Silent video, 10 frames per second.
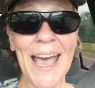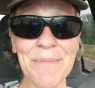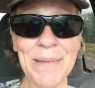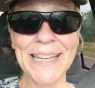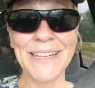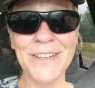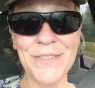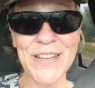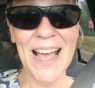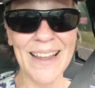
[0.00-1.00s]
I'm going to get a new
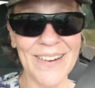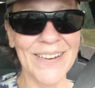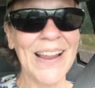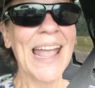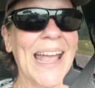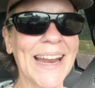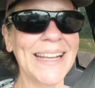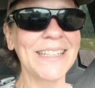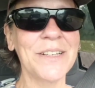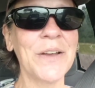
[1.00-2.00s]
tire and I
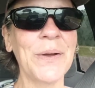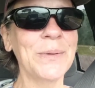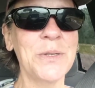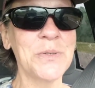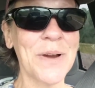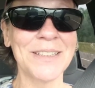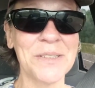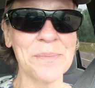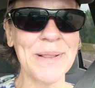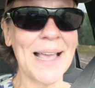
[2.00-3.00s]
get to go to Tractor
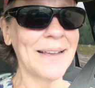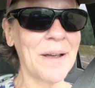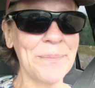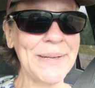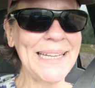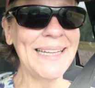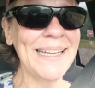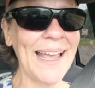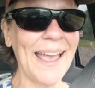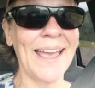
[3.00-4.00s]
Supply Company
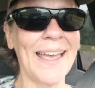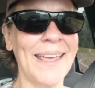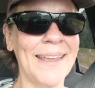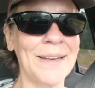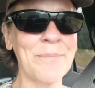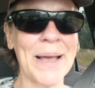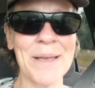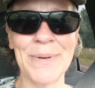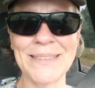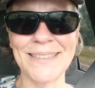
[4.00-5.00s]
and buy
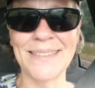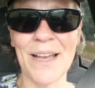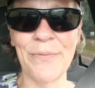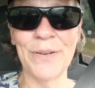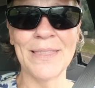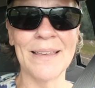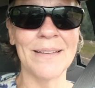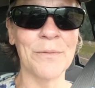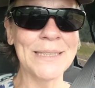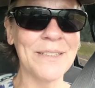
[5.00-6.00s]
a bunch of stuff with the
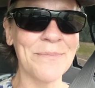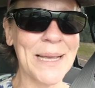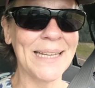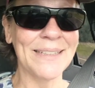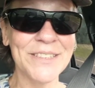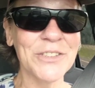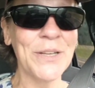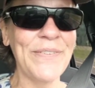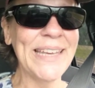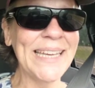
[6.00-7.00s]
rest of my gift
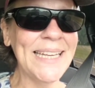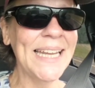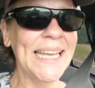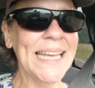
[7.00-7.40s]
certificate